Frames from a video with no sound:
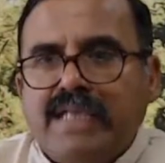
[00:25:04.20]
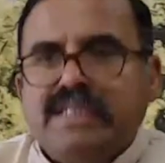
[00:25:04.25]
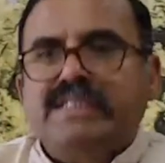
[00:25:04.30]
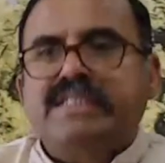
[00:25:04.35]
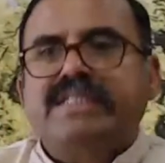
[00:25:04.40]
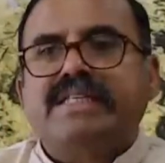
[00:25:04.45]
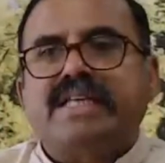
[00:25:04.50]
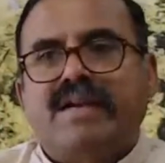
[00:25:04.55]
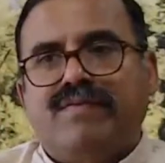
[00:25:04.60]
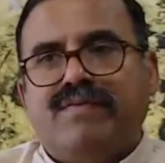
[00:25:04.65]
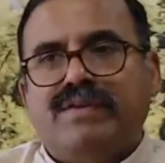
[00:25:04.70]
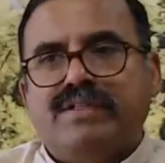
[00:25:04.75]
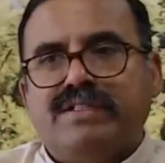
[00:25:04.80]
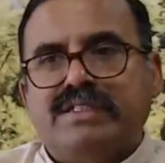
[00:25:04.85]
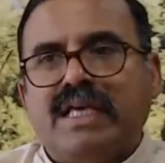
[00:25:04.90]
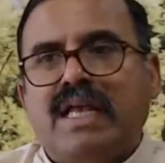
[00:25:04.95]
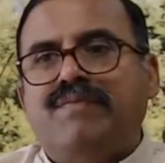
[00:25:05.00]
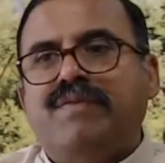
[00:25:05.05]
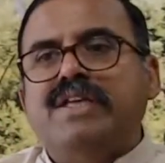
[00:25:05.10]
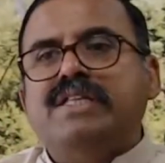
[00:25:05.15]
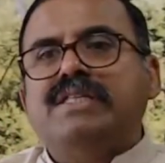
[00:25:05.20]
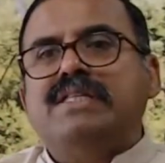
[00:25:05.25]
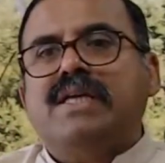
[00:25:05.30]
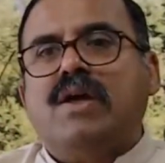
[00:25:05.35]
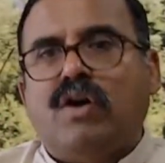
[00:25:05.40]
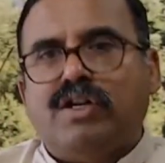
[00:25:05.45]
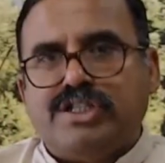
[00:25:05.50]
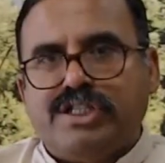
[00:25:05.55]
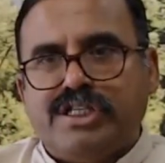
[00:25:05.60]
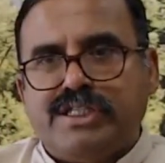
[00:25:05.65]
as self. Self is
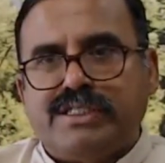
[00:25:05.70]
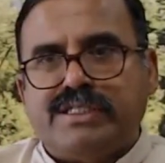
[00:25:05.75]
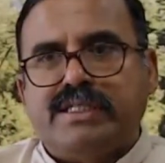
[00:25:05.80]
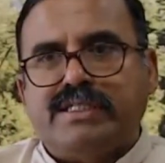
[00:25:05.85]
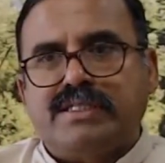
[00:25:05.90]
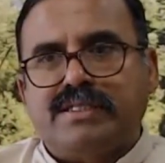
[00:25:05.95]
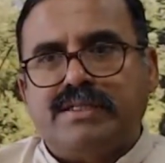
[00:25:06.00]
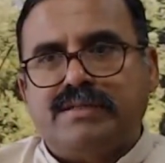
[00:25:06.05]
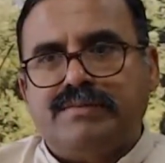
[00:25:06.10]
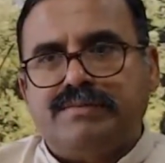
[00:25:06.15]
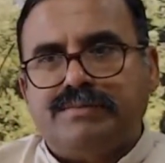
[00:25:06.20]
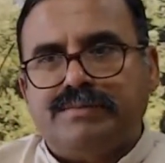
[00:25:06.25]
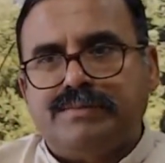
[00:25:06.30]
consciousness.